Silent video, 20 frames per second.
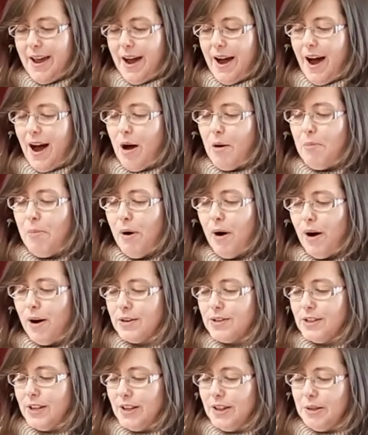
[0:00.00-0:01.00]
our
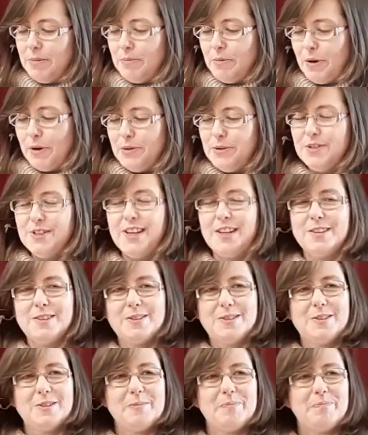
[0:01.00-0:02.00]
part in the
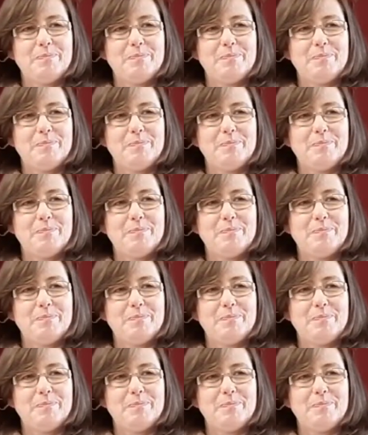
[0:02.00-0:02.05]
process?